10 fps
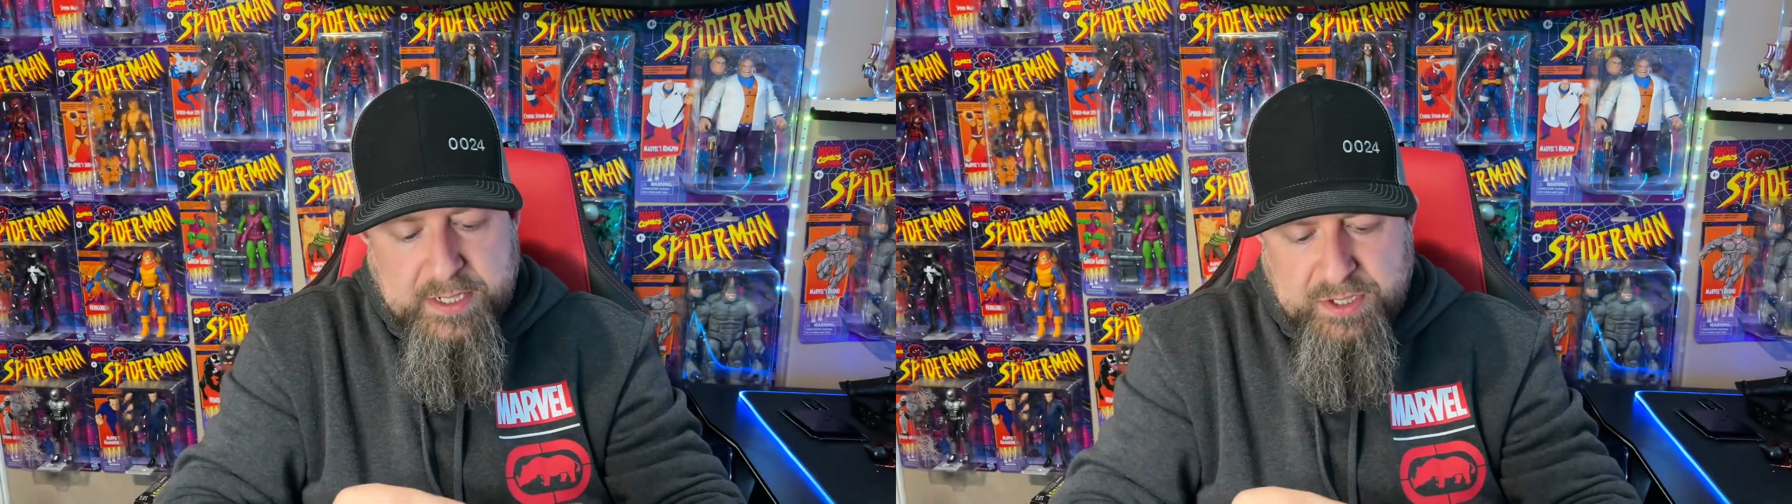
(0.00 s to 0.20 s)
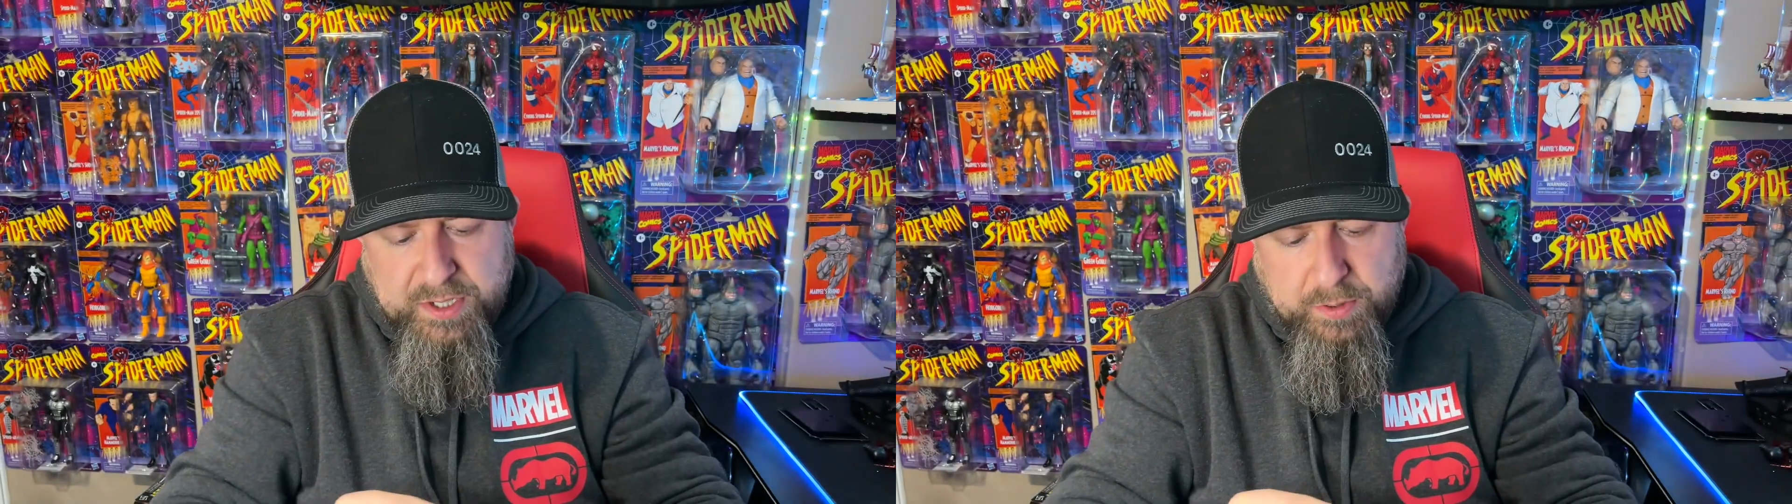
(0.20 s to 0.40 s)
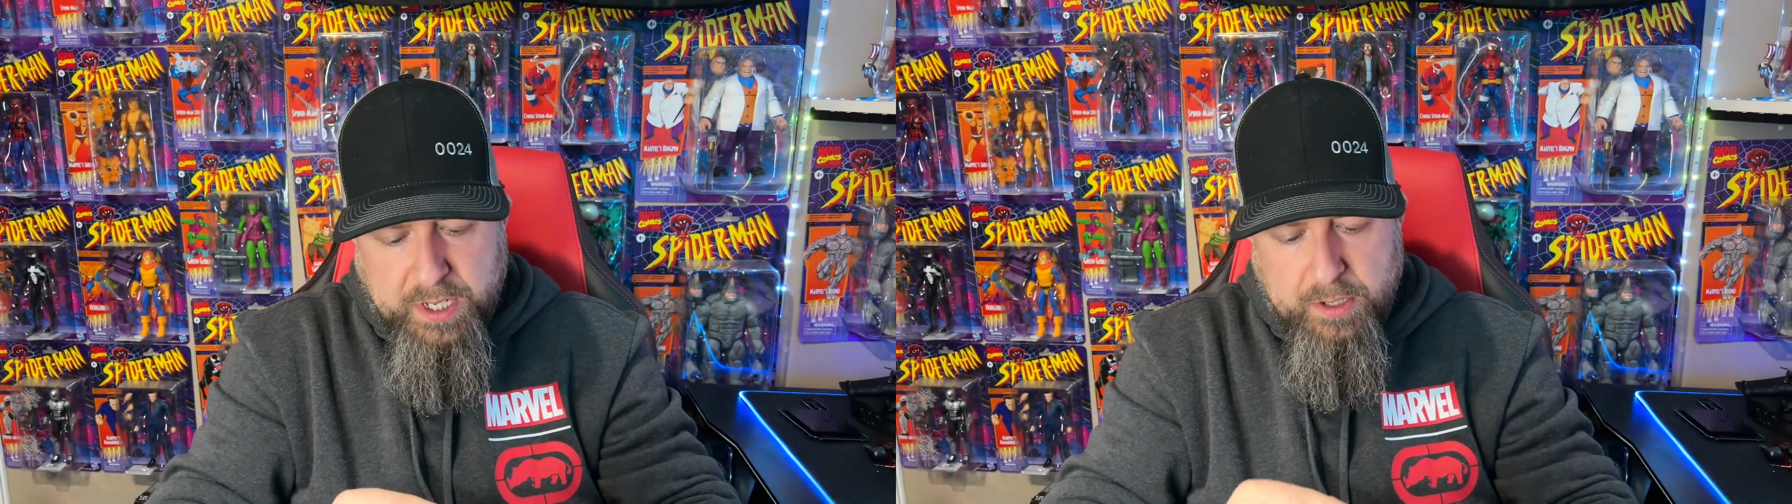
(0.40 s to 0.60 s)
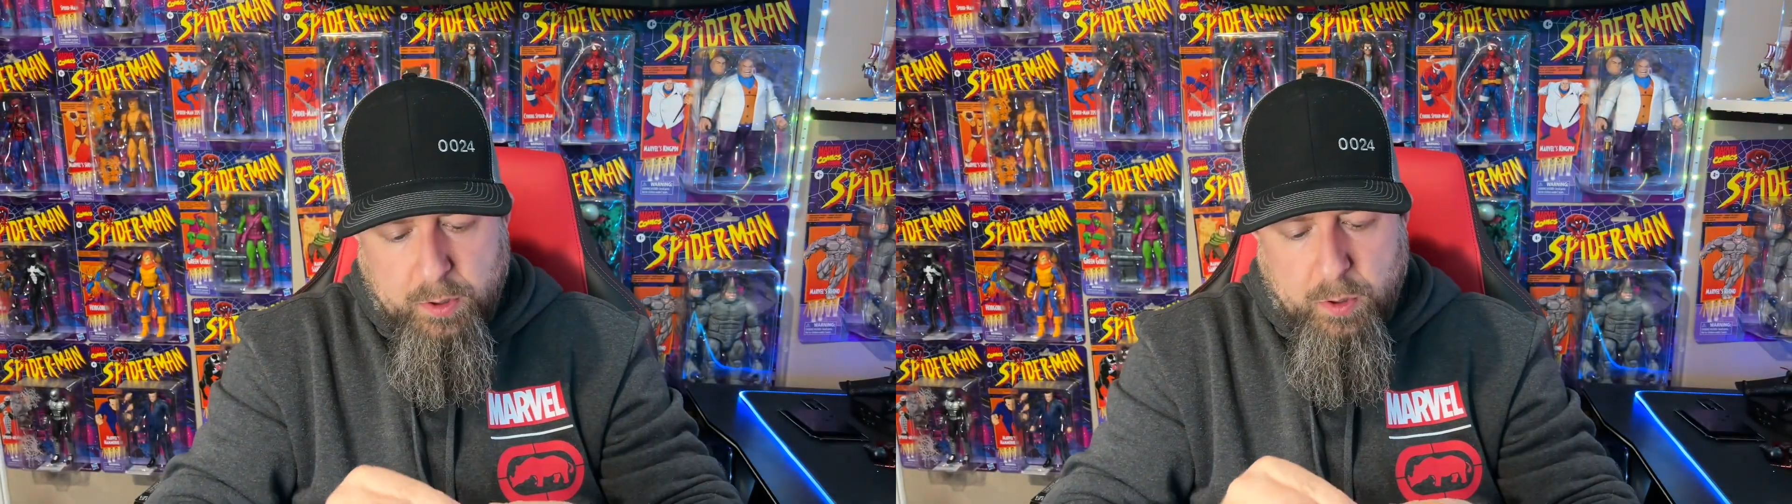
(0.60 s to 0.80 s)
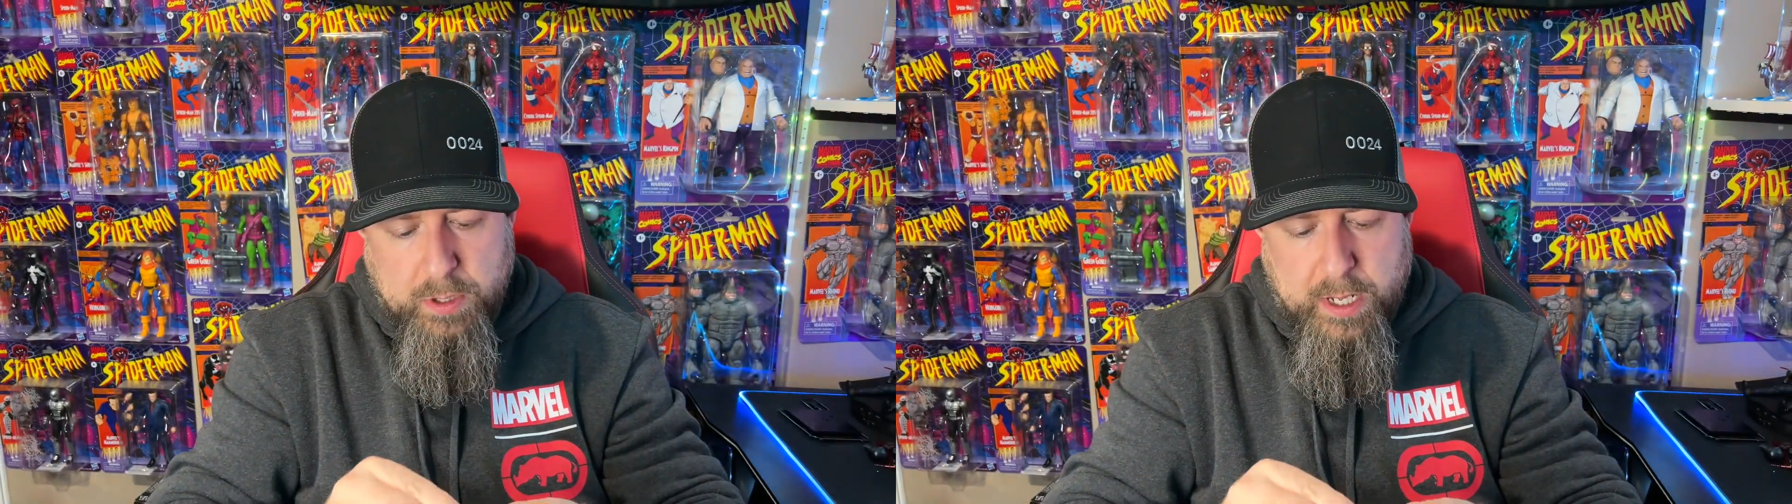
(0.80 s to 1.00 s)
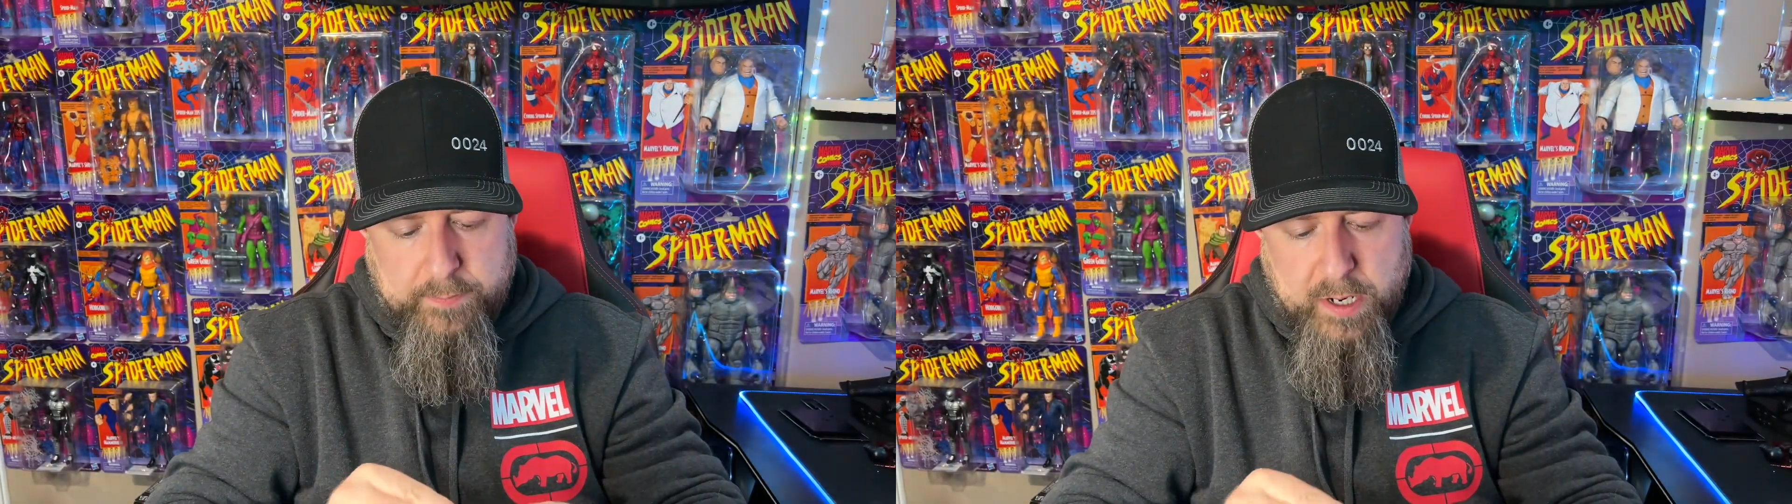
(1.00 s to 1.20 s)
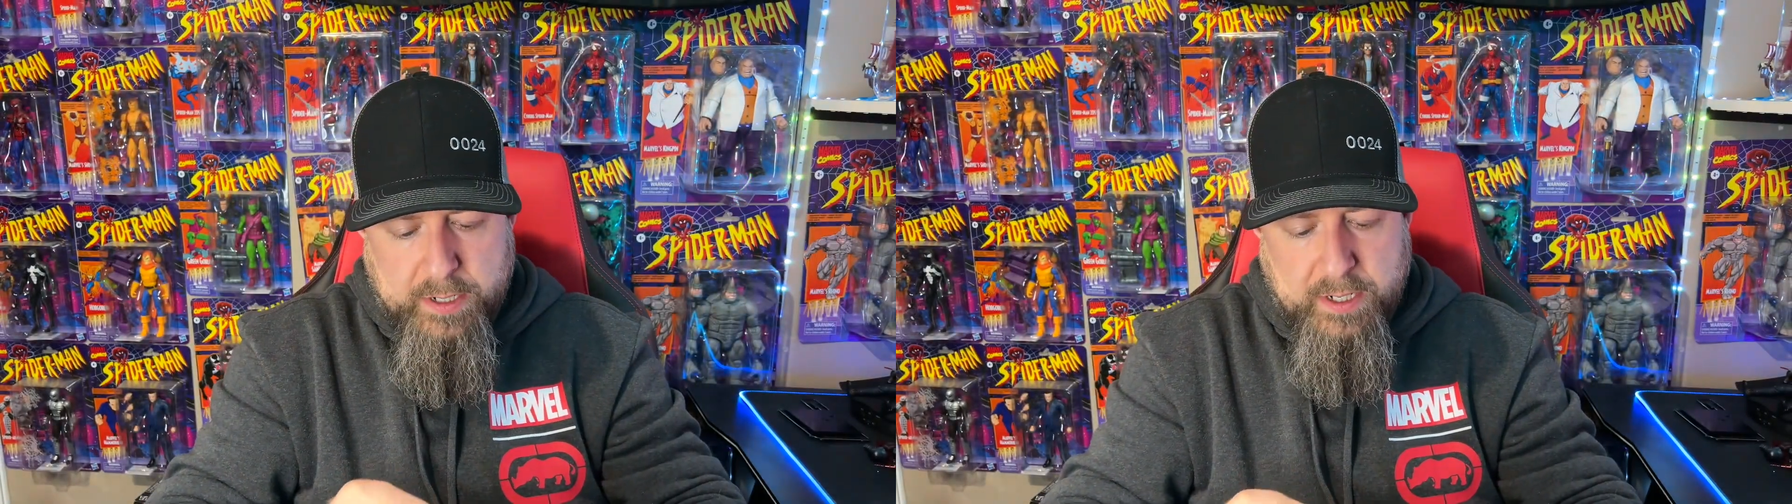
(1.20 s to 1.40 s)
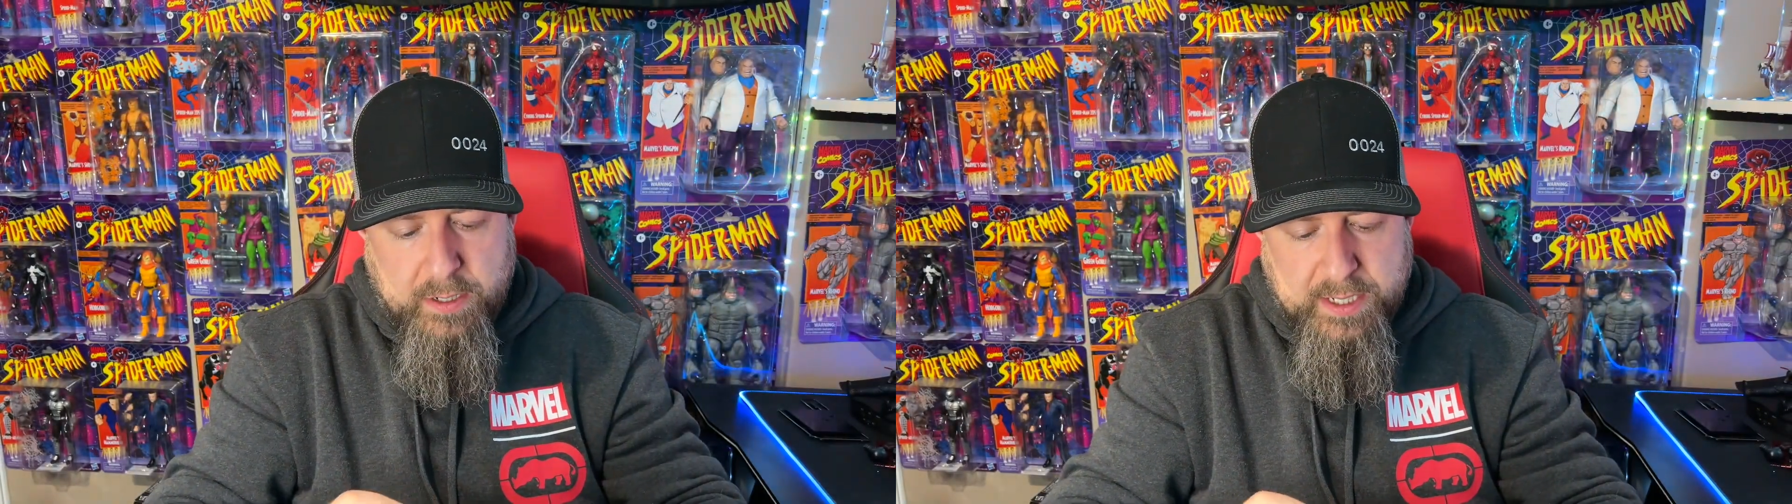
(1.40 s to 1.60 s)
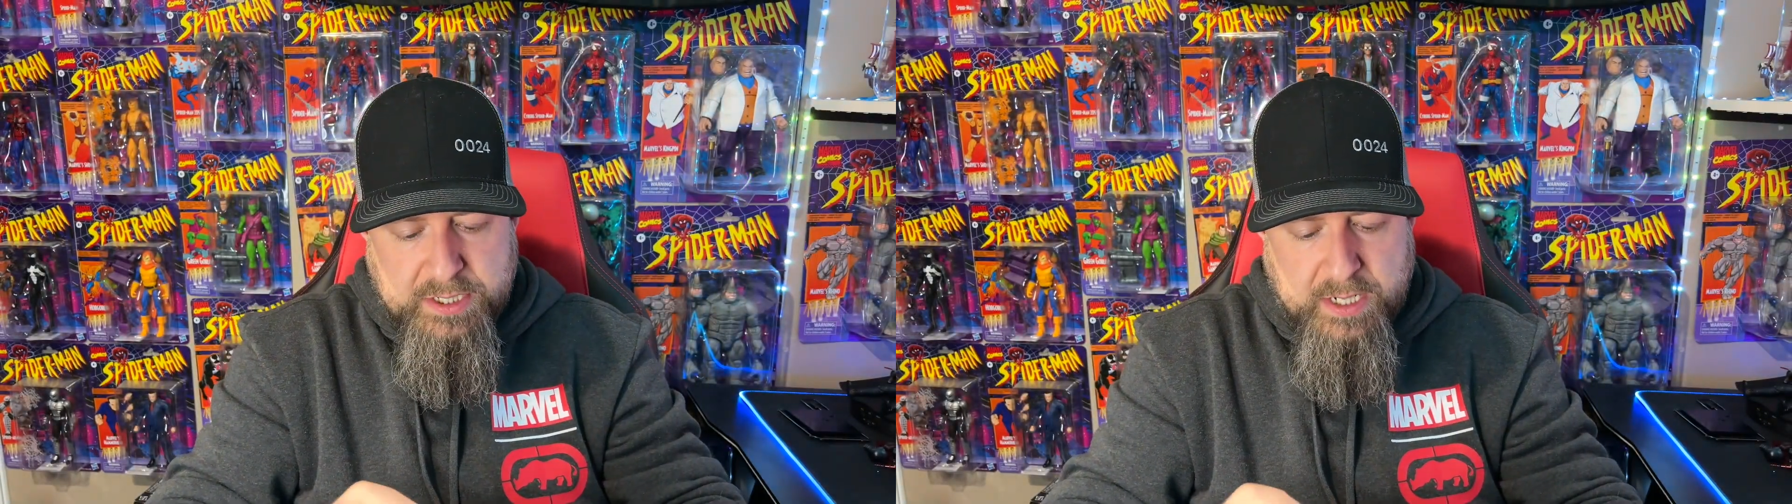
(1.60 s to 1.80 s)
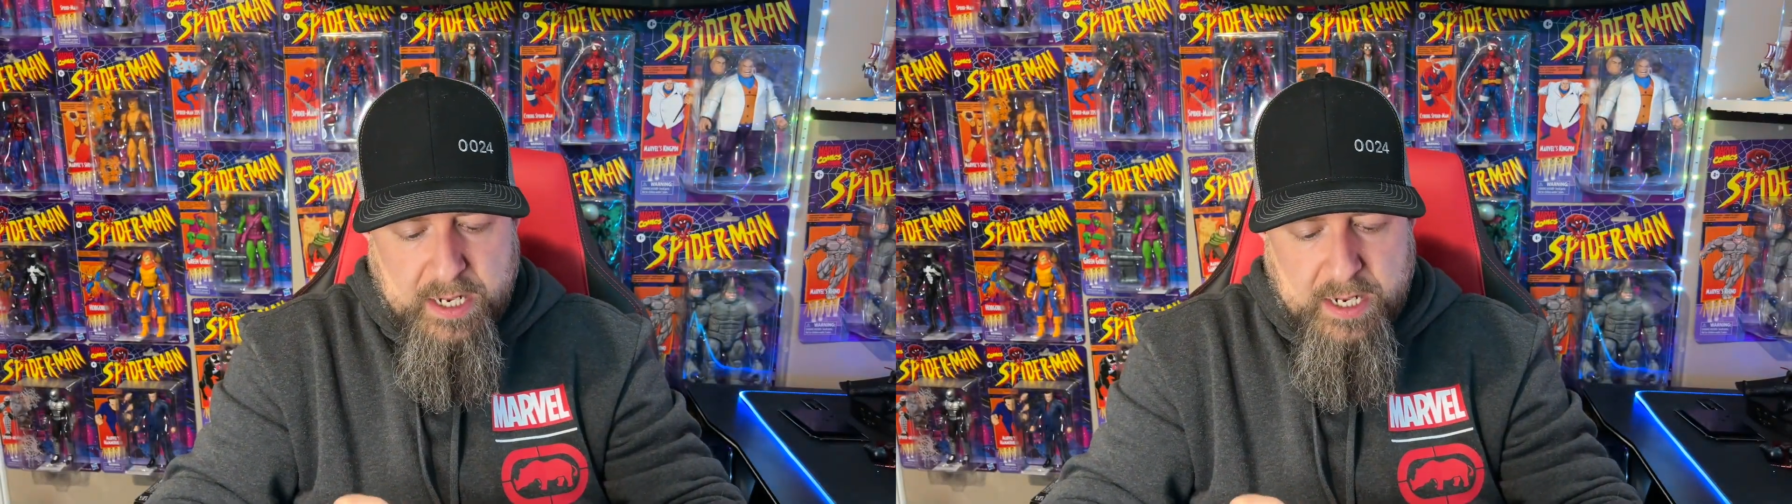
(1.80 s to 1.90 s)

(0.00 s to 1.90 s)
so you don't get a whole lot of articulation